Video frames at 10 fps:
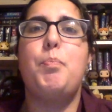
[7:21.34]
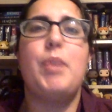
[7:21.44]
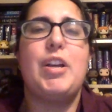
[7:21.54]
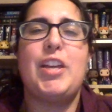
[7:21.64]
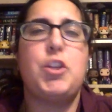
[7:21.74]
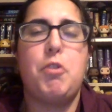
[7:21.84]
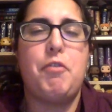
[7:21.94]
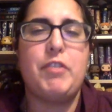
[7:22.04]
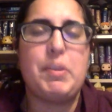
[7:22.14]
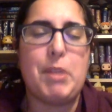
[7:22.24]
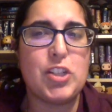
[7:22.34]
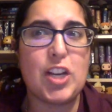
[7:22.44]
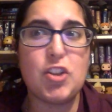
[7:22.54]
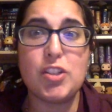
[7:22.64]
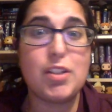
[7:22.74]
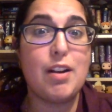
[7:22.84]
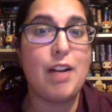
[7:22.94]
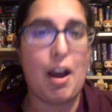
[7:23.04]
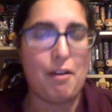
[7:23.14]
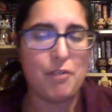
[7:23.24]
Like 250 pages. I just could
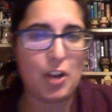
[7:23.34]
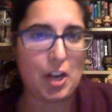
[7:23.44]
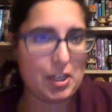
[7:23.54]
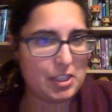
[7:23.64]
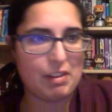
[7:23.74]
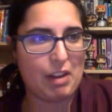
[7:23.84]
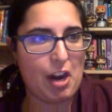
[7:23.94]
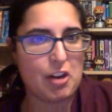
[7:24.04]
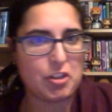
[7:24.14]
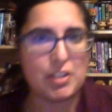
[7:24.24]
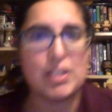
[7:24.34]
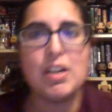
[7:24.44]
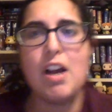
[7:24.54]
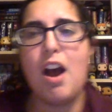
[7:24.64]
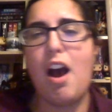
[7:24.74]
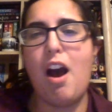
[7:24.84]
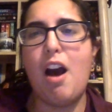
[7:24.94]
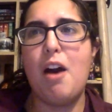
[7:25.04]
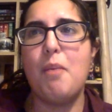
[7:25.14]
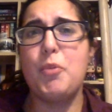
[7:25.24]
not feel connected to the characters.
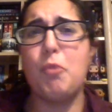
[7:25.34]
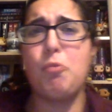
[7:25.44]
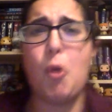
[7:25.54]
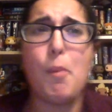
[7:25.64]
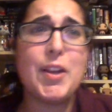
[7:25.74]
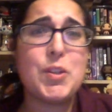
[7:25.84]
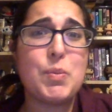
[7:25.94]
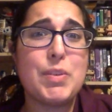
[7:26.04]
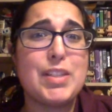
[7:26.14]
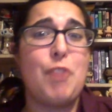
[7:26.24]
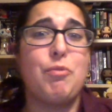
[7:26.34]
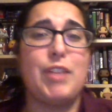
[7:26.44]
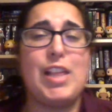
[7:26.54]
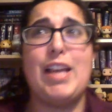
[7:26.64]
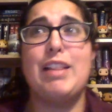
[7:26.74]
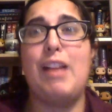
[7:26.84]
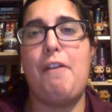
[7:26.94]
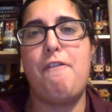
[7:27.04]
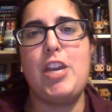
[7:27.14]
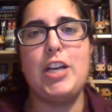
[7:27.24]
The romance was like really like
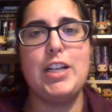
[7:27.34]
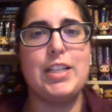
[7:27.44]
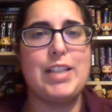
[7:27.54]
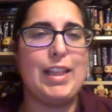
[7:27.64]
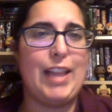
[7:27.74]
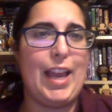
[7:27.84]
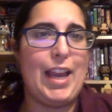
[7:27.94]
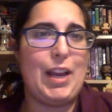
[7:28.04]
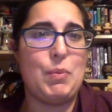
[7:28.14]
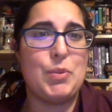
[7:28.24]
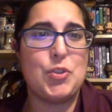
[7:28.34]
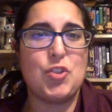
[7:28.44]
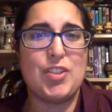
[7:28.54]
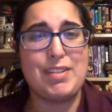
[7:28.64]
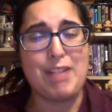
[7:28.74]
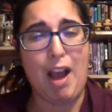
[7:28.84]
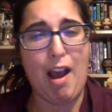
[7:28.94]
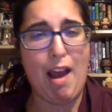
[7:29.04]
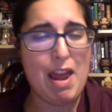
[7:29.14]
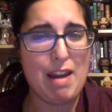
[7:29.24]
left field and like was just
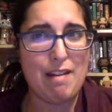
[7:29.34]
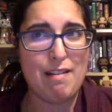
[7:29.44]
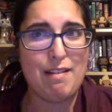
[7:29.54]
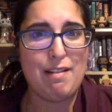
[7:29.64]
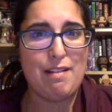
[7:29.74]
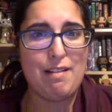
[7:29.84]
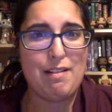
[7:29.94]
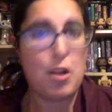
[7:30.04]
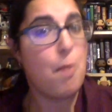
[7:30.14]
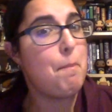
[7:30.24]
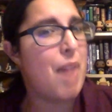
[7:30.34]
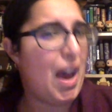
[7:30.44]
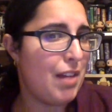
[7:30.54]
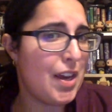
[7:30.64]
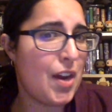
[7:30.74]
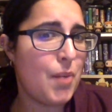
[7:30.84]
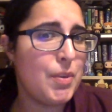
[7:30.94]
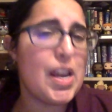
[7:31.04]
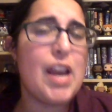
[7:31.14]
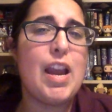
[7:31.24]
not compelling, I
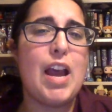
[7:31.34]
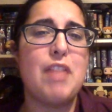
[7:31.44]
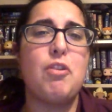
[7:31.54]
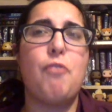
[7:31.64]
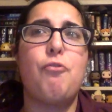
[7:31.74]
would say. And